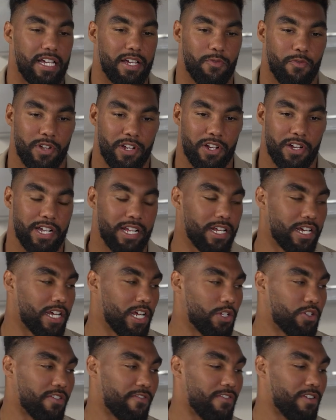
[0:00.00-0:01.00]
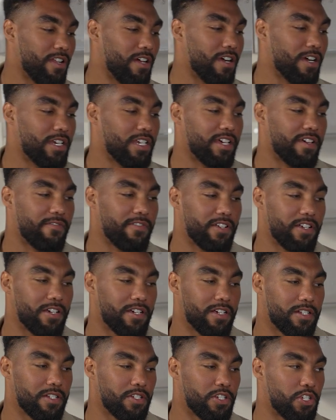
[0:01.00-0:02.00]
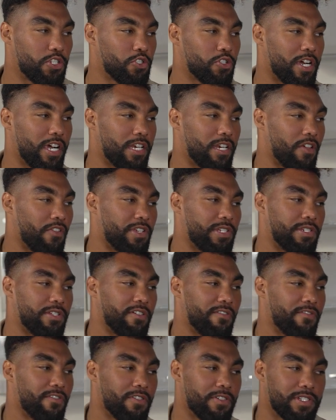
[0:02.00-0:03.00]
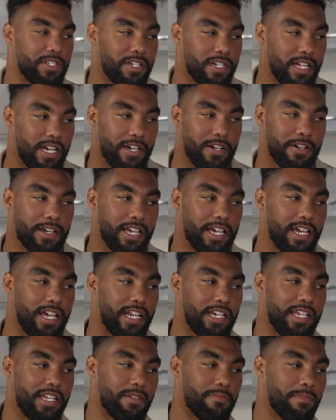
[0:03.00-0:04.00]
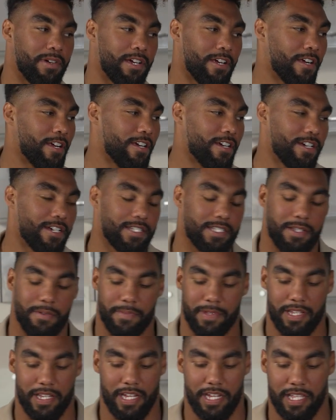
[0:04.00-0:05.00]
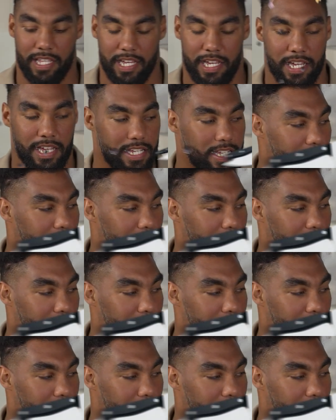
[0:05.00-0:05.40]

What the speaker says: When you're in a country for long enough and you're just trying all these new foods, you're like, okay, I need a burger or something like that,